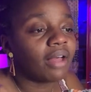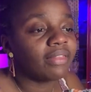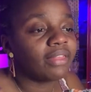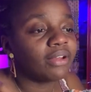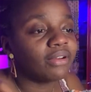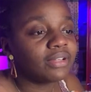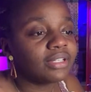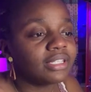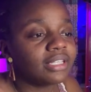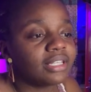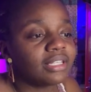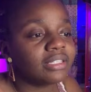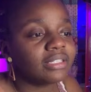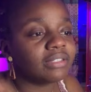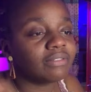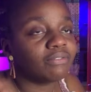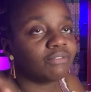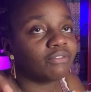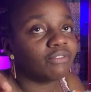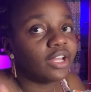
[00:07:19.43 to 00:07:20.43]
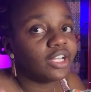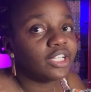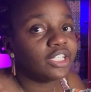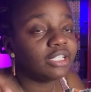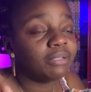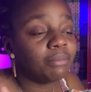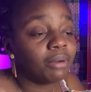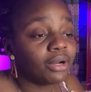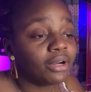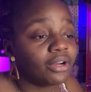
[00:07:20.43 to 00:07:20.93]
there's this
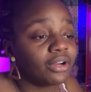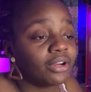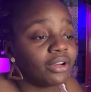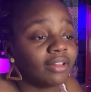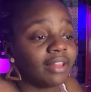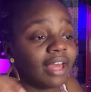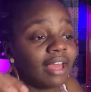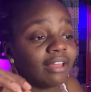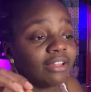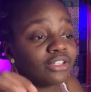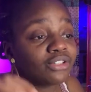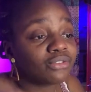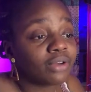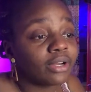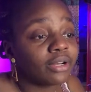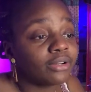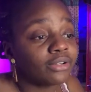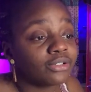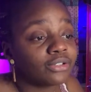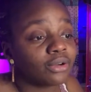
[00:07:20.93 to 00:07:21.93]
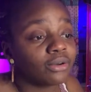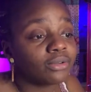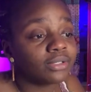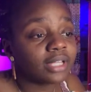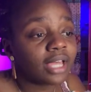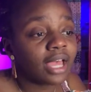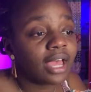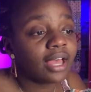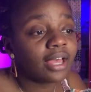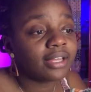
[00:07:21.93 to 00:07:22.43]
veggie burger that Trader Joe's
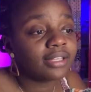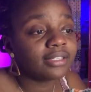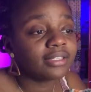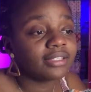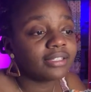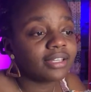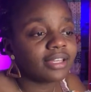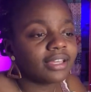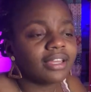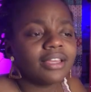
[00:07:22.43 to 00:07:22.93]
has.